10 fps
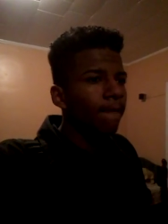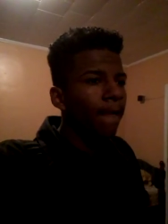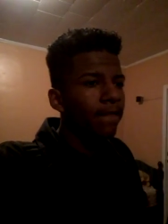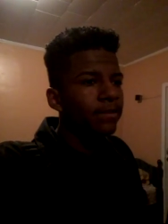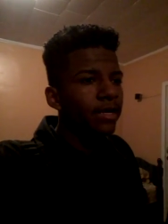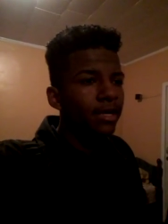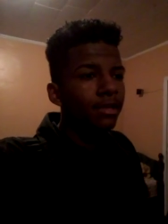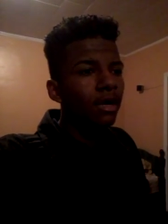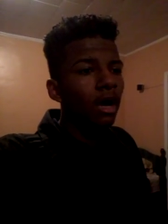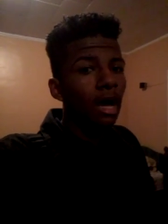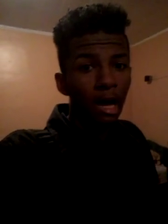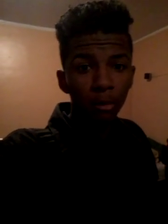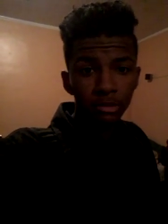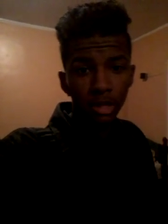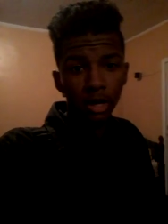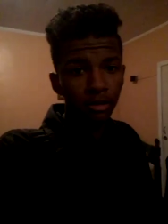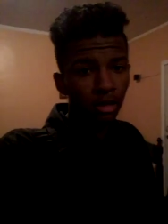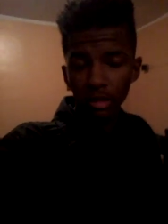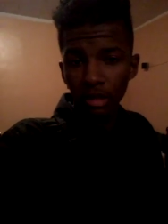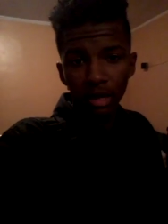And then I was like
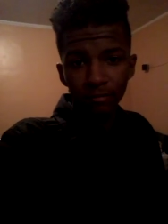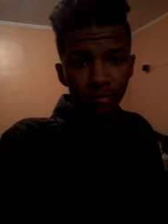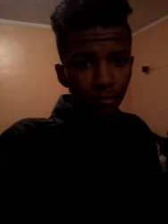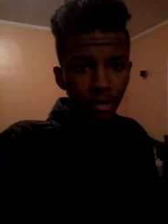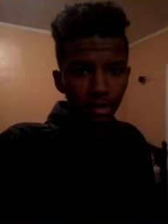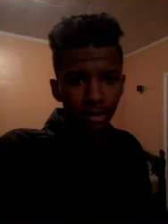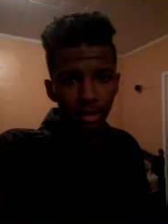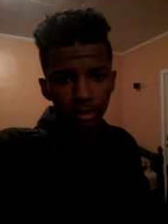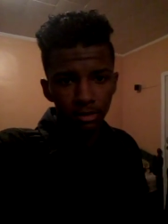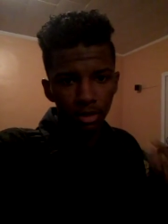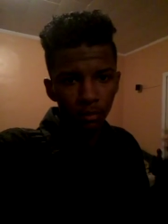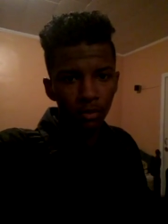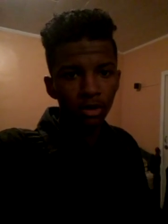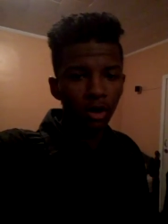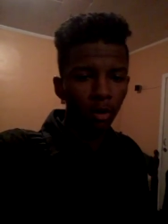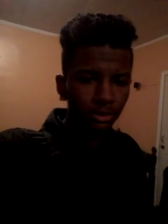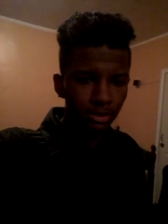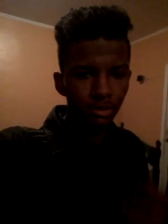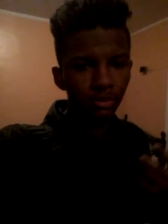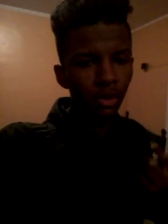looking left to right, like we always
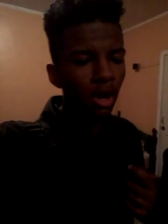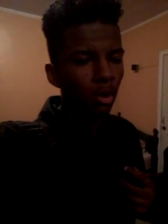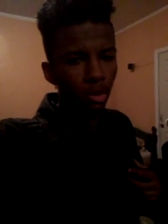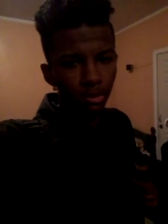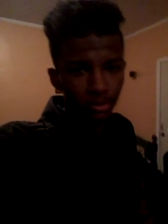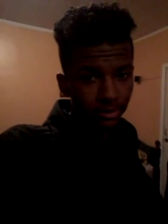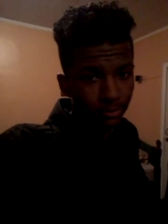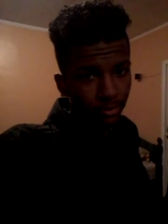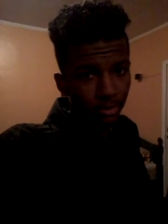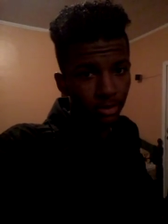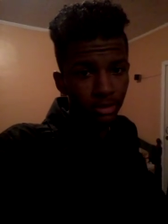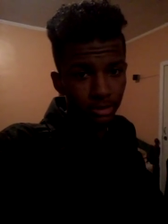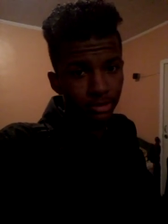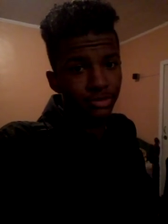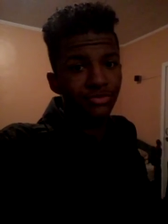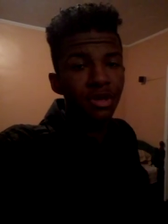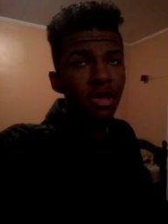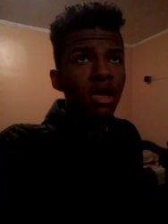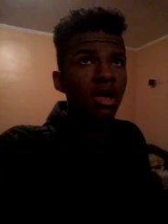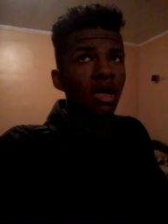do when going when crossing the street,
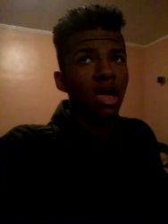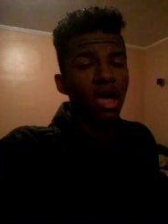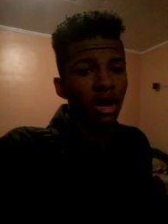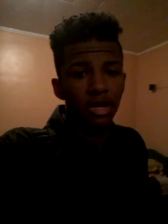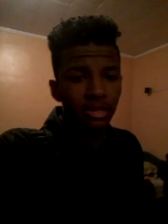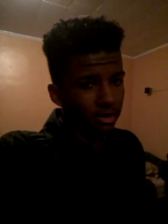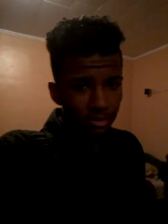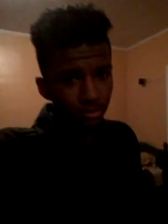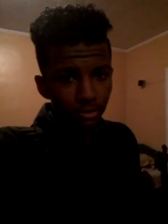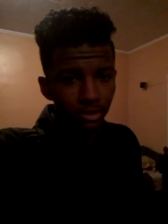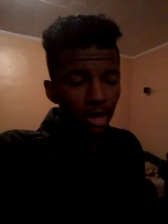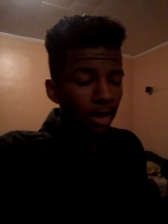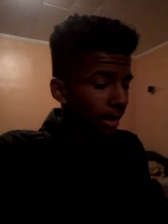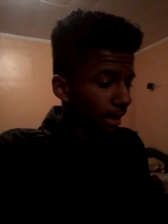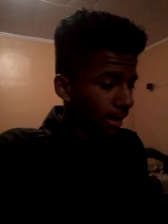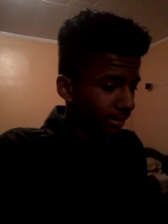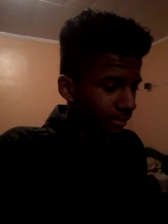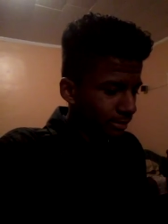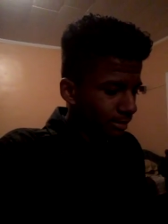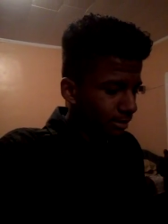and I didn't do that. And there
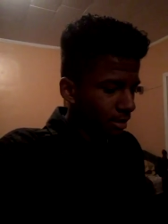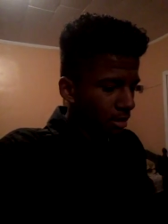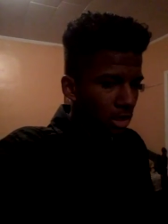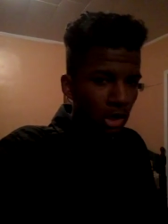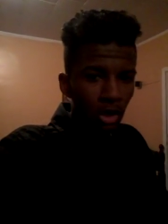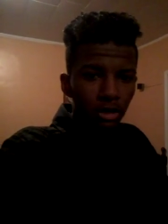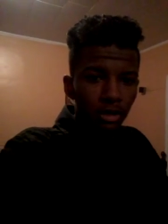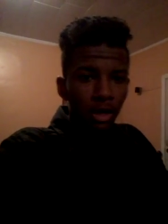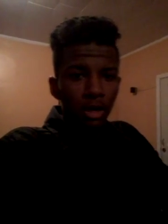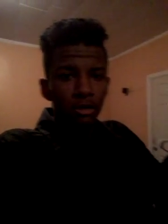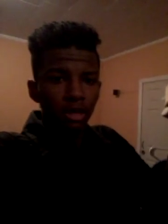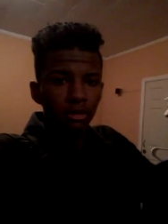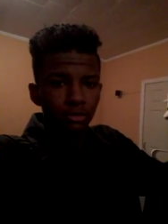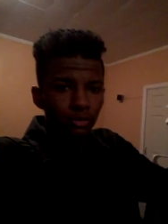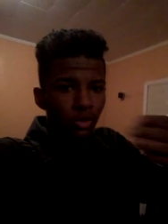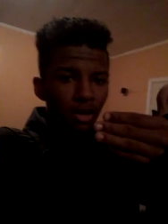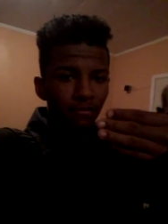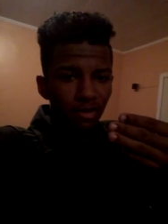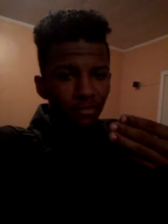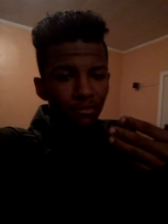was this car like
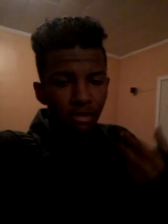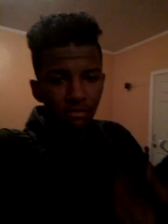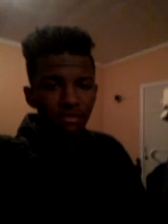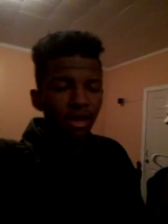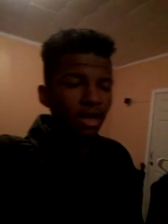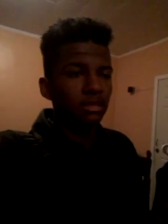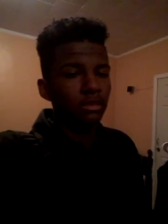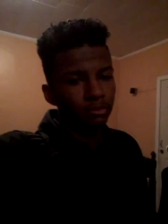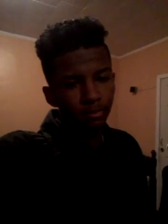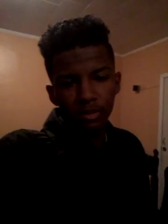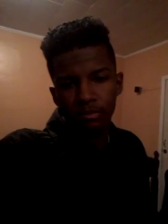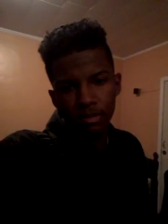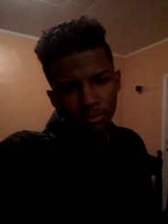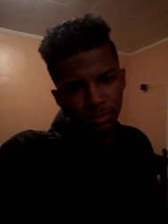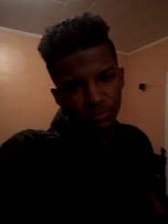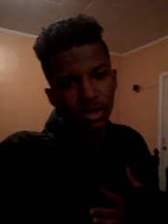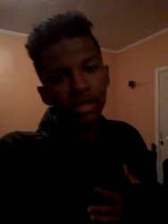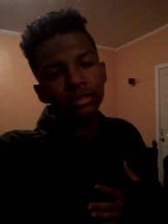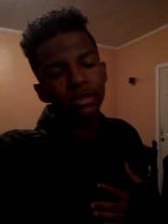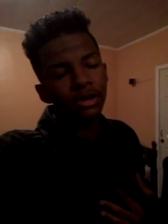driving very fast, but I'm
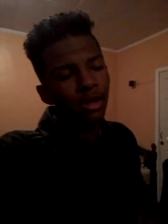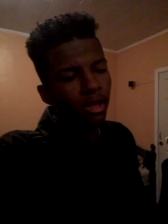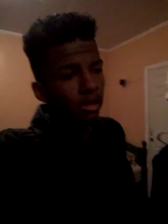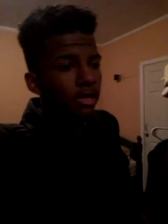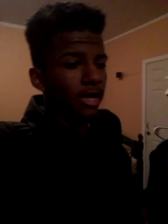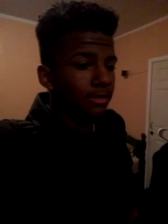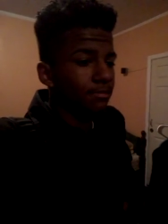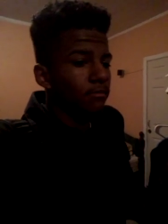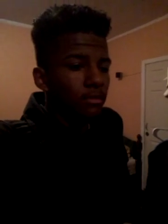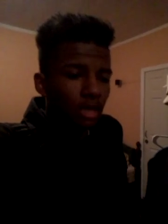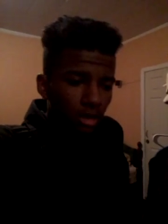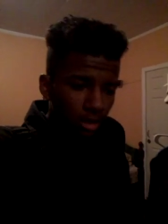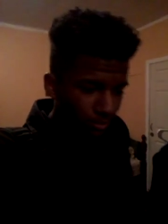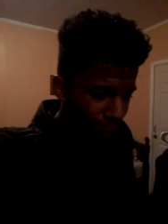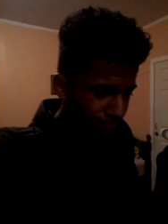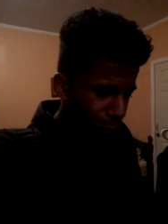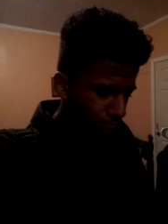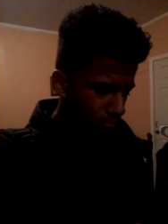faster. And um,